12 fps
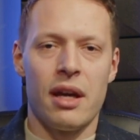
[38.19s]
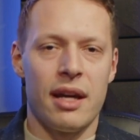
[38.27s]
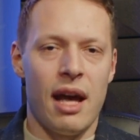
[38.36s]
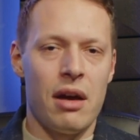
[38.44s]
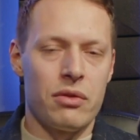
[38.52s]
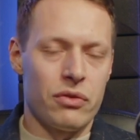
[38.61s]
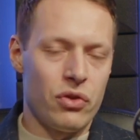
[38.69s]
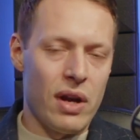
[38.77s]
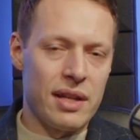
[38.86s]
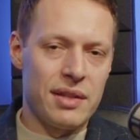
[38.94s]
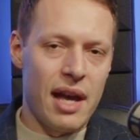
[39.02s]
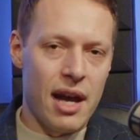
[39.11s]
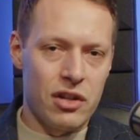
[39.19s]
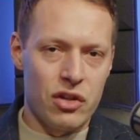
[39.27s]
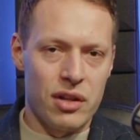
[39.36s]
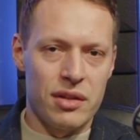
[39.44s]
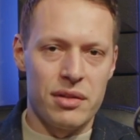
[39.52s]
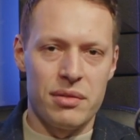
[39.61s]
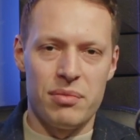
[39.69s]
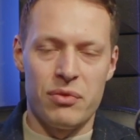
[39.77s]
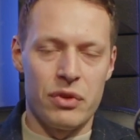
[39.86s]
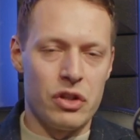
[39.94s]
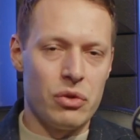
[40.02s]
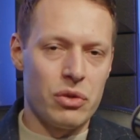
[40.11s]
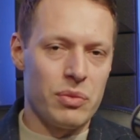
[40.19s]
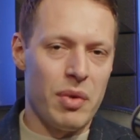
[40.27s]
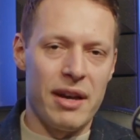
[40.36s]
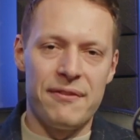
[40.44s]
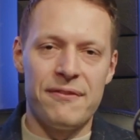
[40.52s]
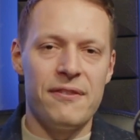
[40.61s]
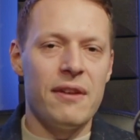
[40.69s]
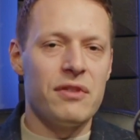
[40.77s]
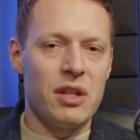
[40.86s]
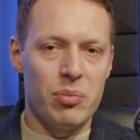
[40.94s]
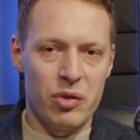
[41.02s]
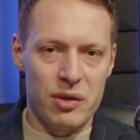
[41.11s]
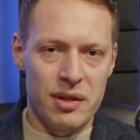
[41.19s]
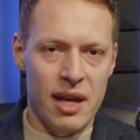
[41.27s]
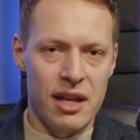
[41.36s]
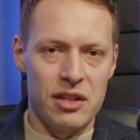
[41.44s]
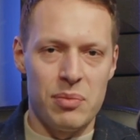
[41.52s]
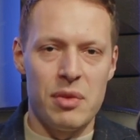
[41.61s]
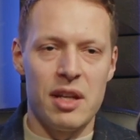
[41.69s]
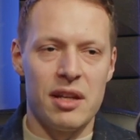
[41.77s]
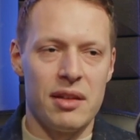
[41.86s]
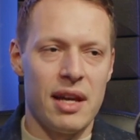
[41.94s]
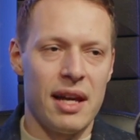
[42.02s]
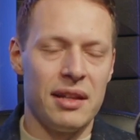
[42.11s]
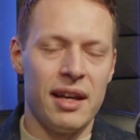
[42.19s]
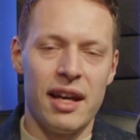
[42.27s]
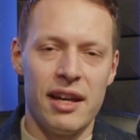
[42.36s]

counter transactions reduced by fifty percent, meaning that